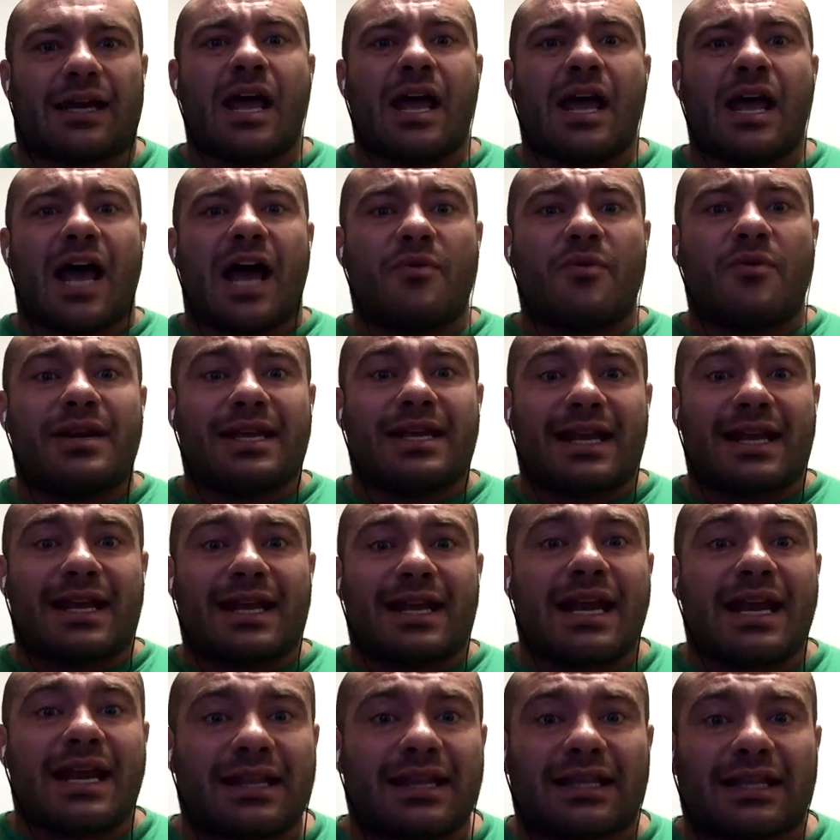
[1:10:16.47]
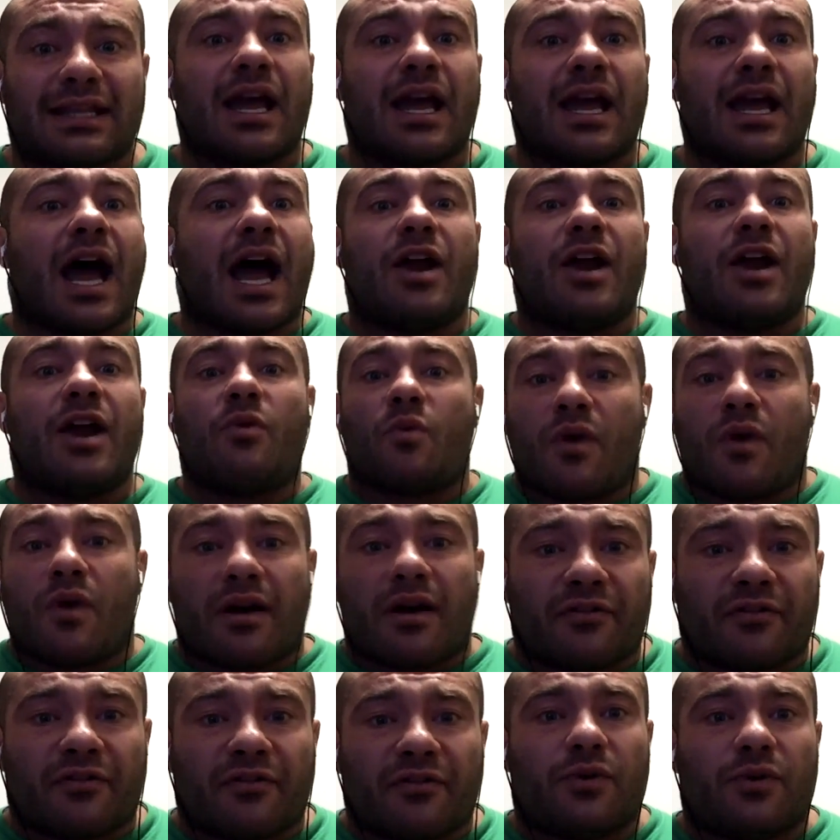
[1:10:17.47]
I don't want to eat anything. I don't want
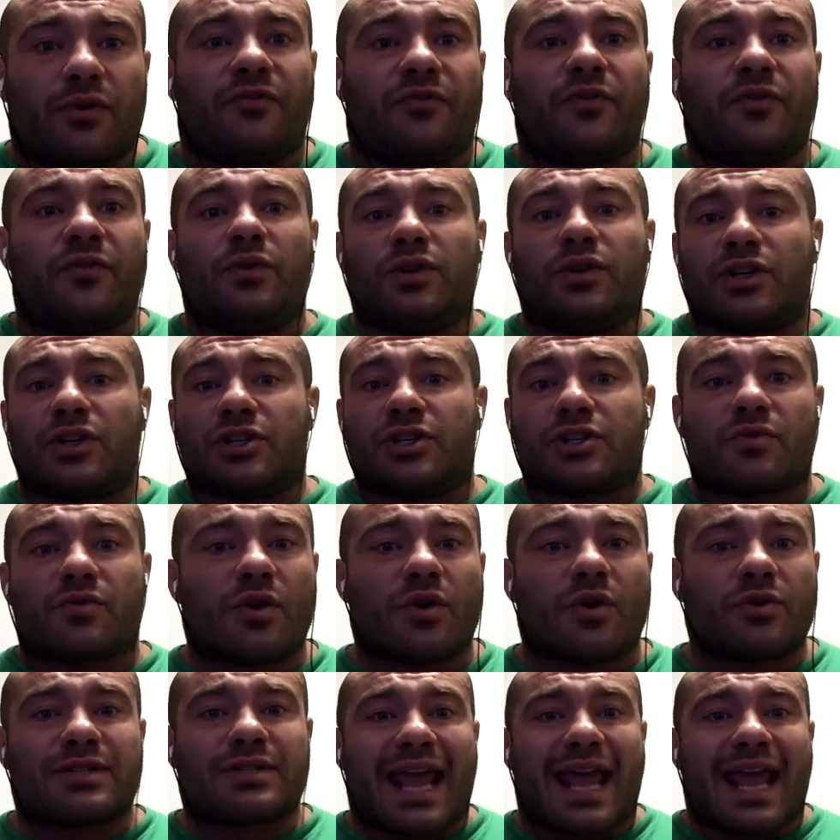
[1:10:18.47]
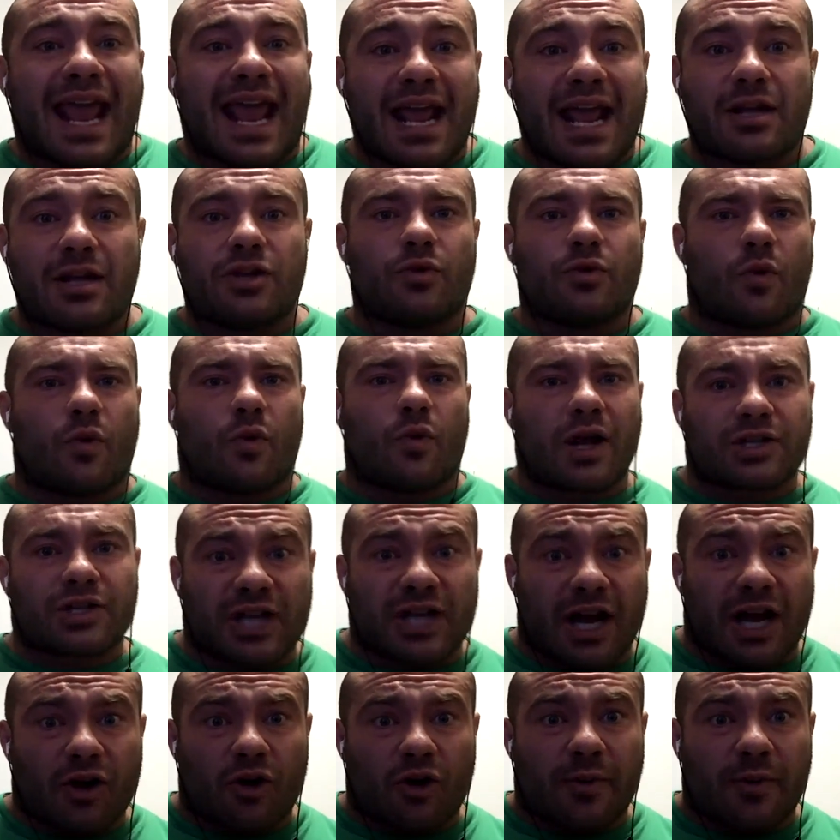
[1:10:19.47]
food. Food looks gross. I hate it. You watch a
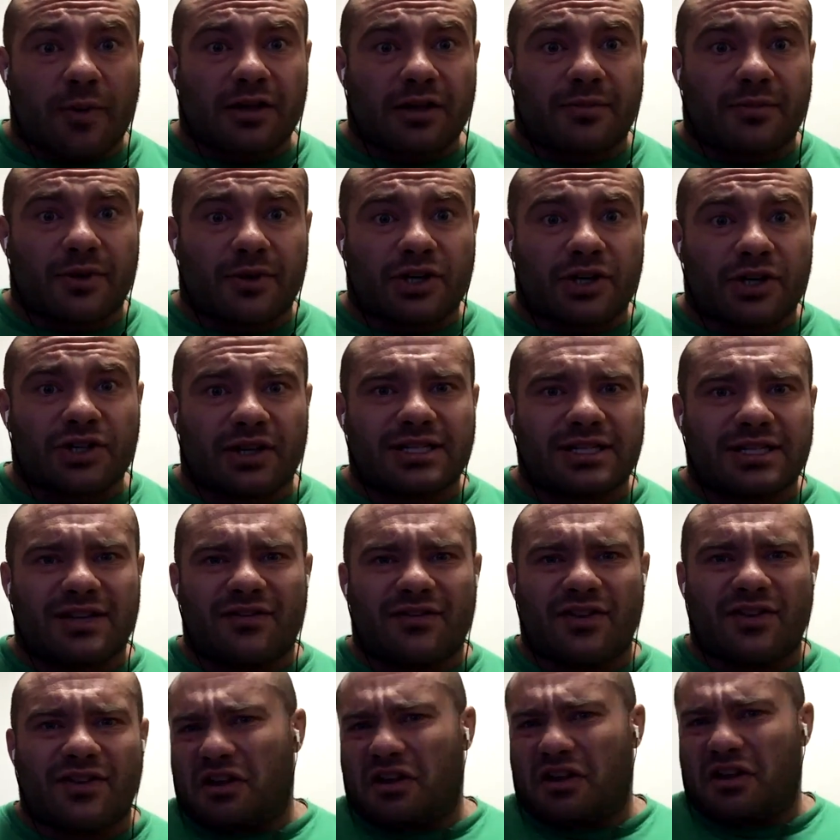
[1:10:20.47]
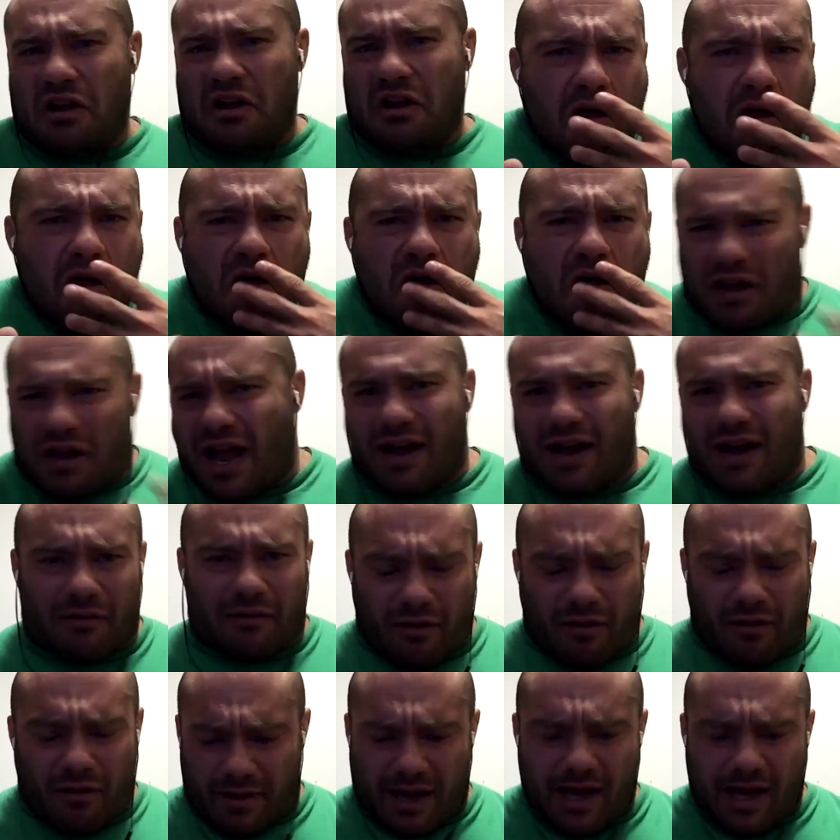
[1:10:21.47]
Taco Bell commercial on TV and you're like, oh God, oh
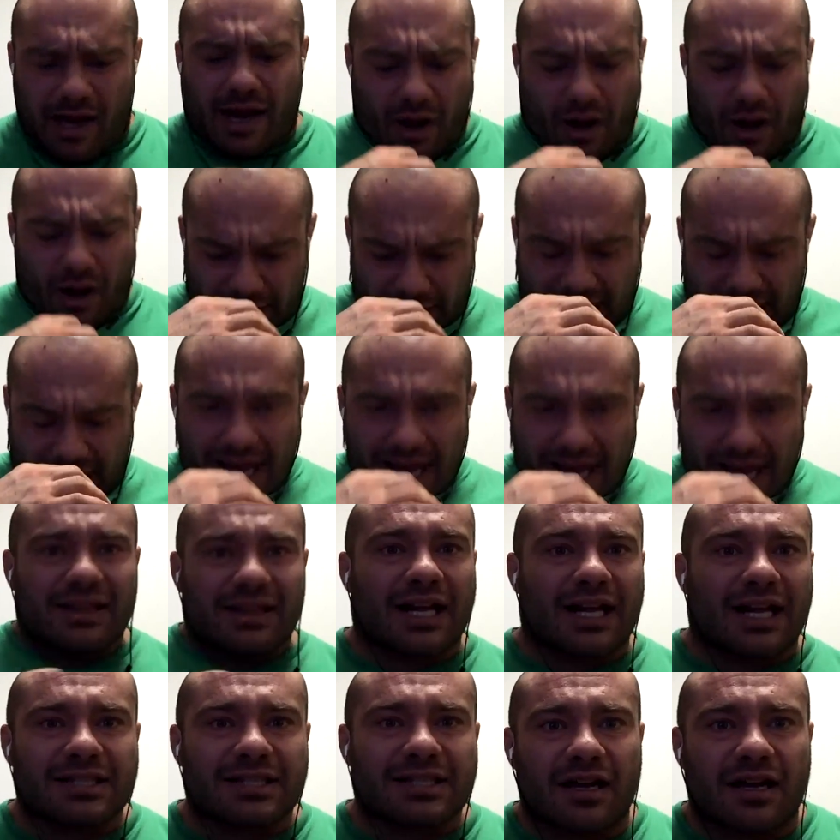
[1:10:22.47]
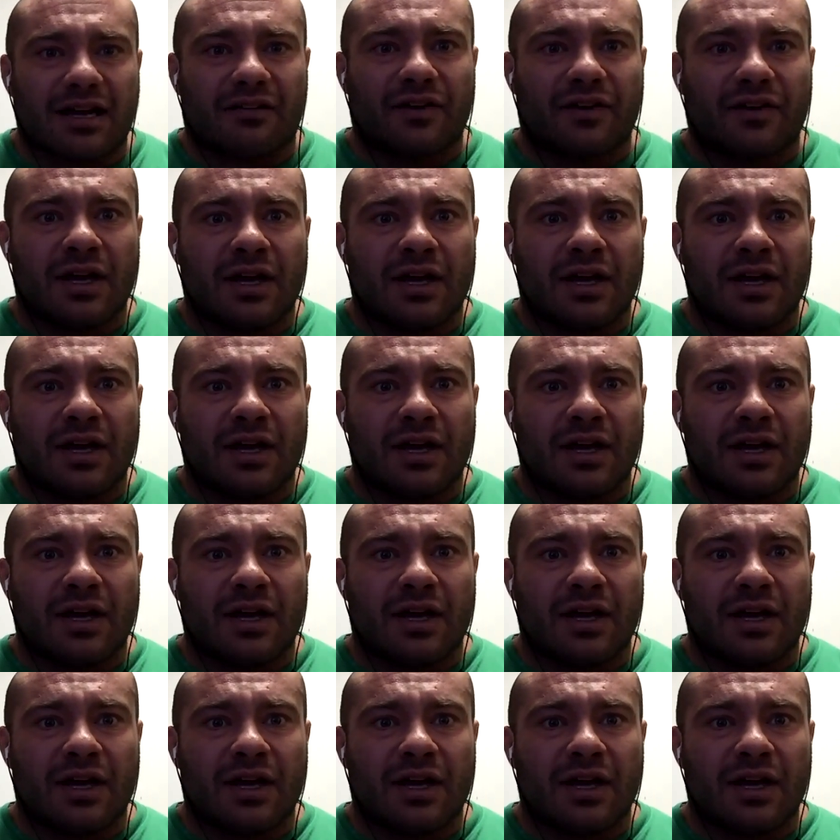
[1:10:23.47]
my God, how can they eat that stuff?